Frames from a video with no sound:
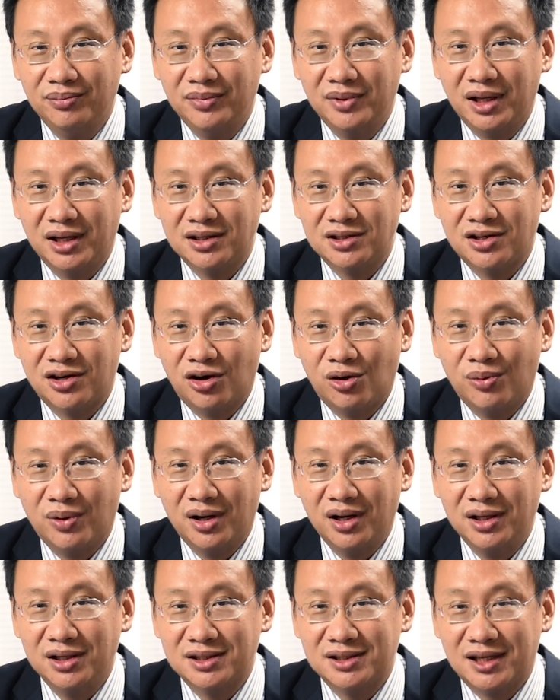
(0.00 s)
that
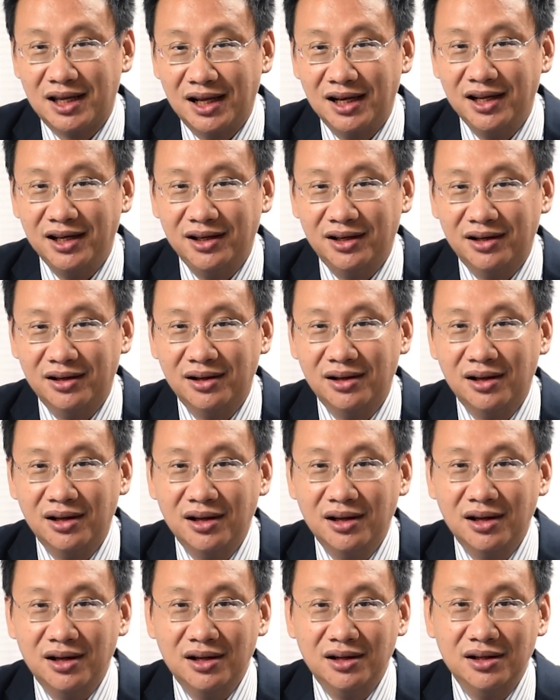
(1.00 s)
Sarawak is telling
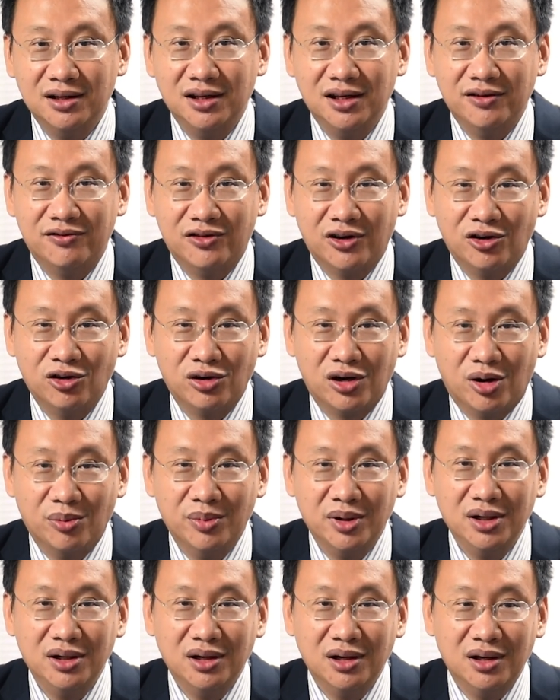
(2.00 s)
the federal
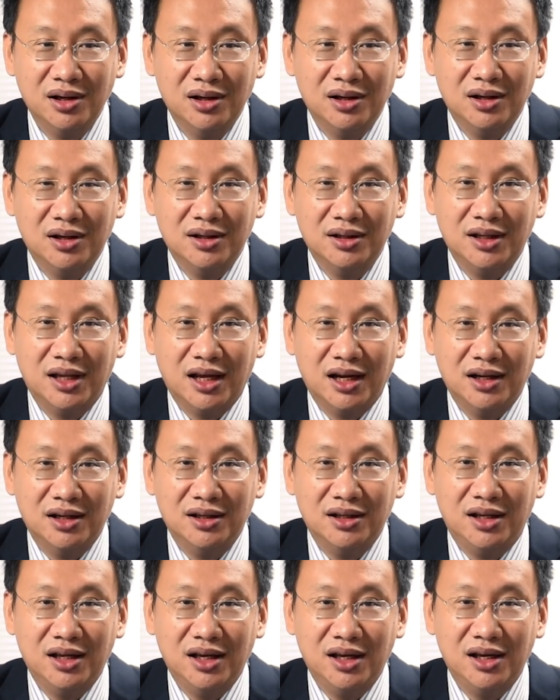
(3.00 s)
government
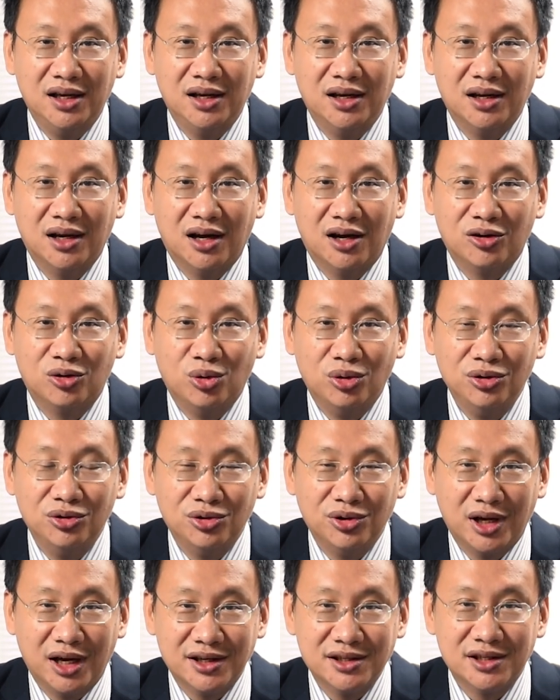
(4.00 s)
that they are going
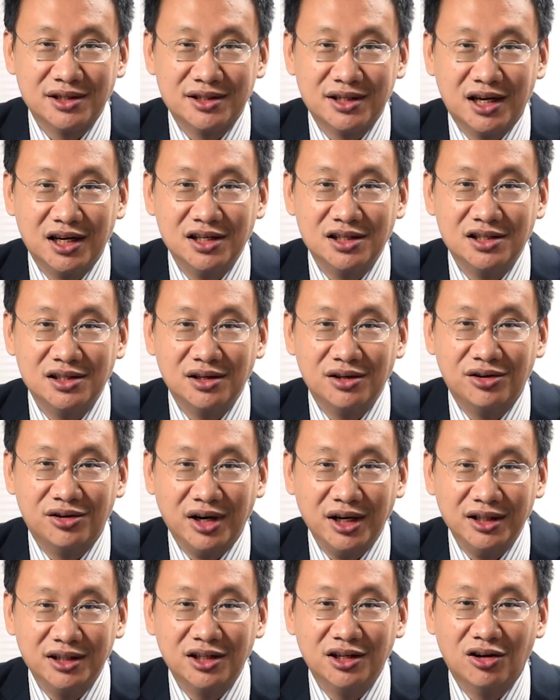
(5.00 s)
to exercise
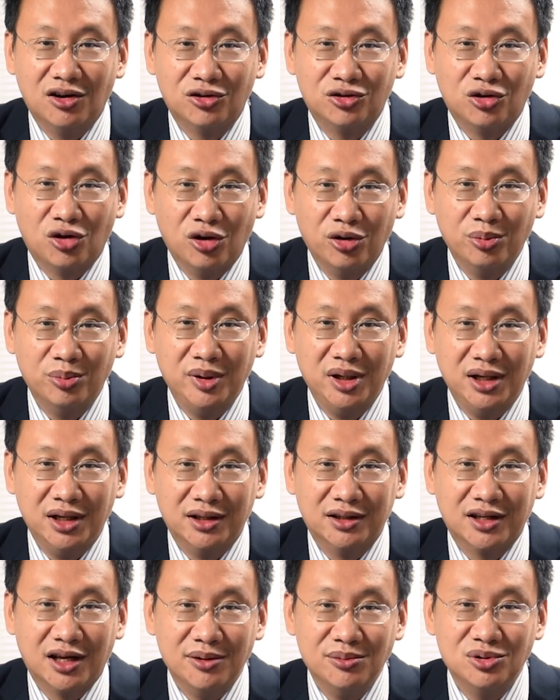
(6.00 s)
greater autonomy
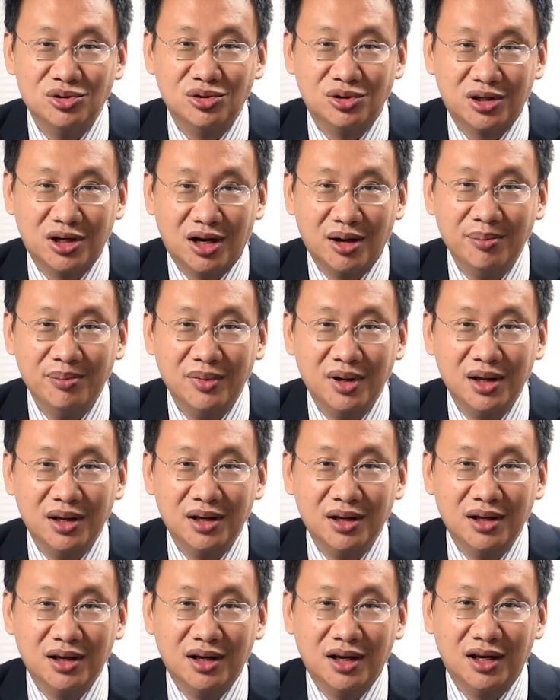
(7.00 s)
in times to come
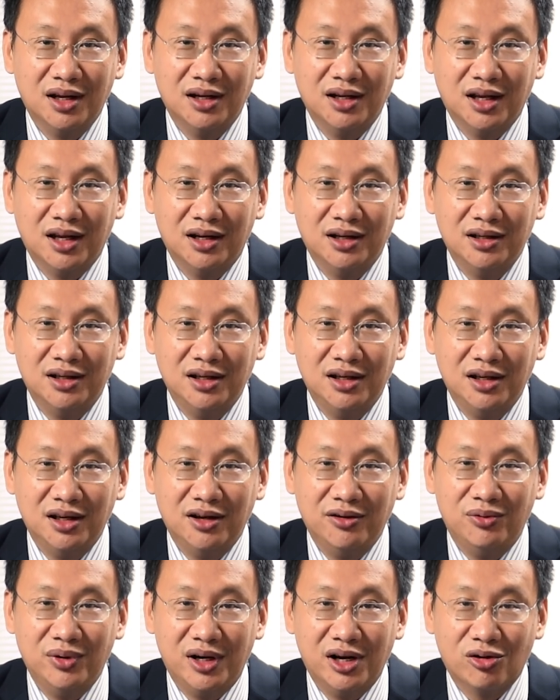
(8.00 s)
and that the
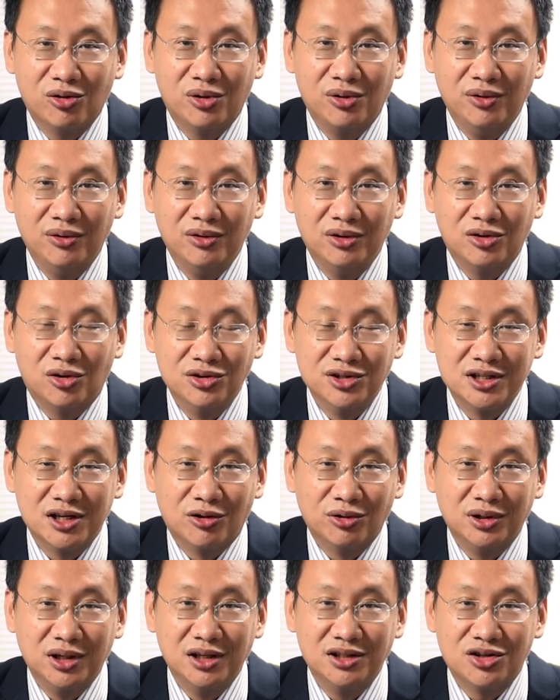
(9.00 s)
eh, without
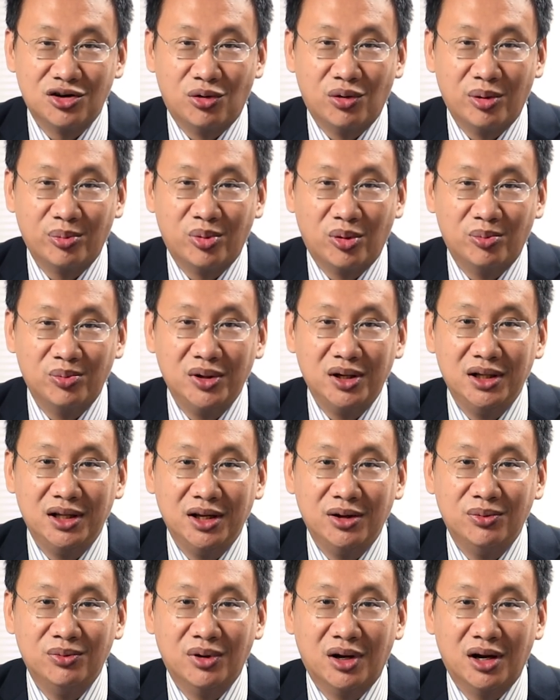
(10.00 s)
consulting Sarawak properly
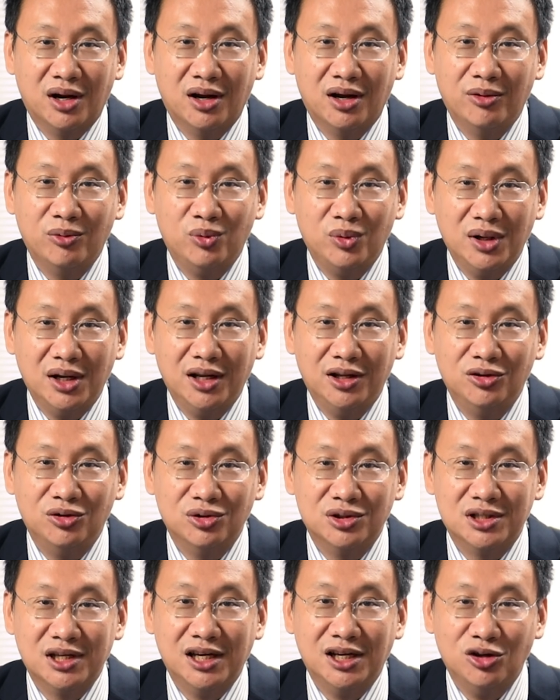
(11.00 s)
they were willing
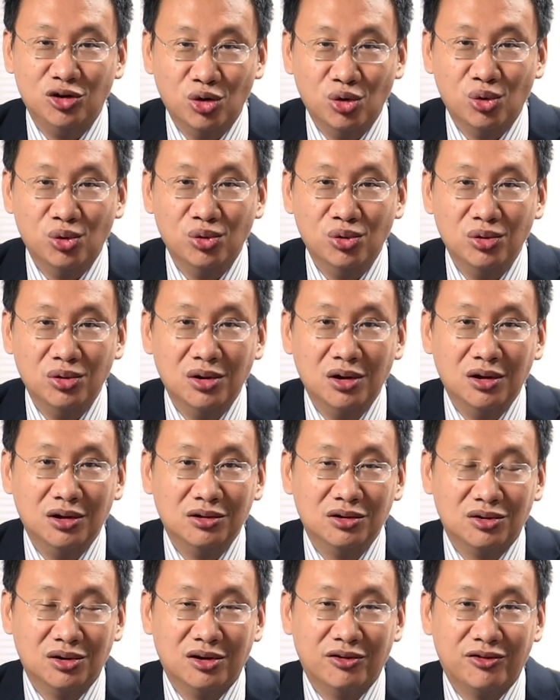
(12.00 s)
to say no
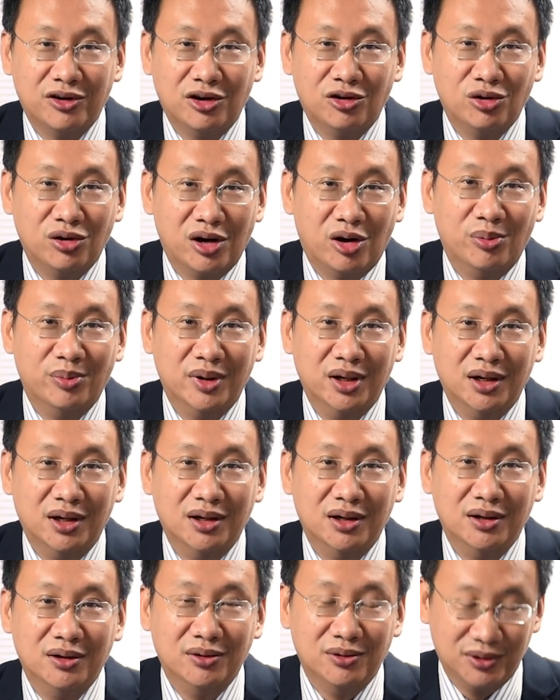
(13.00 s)
to the federal government
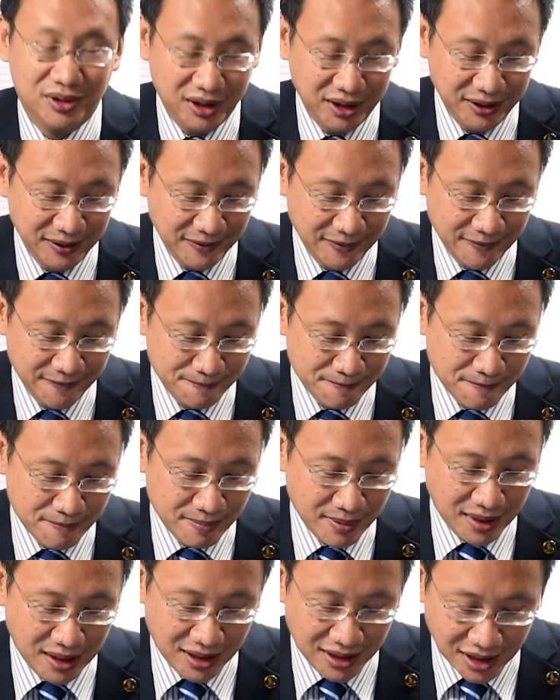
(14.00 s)
okay
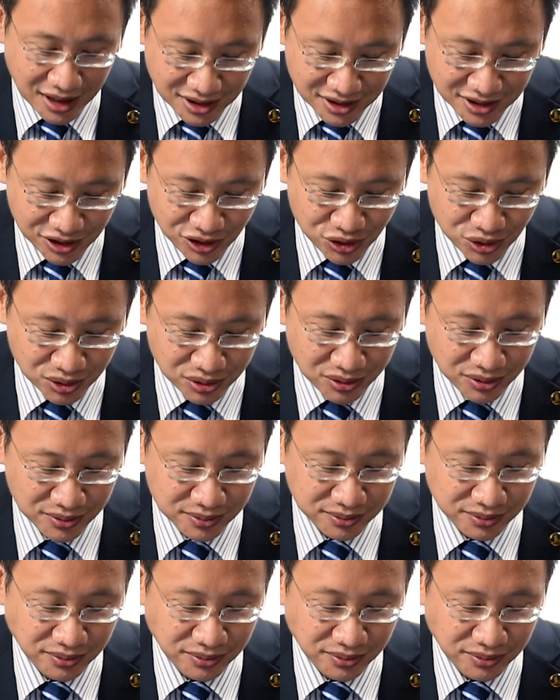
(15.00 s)
last issue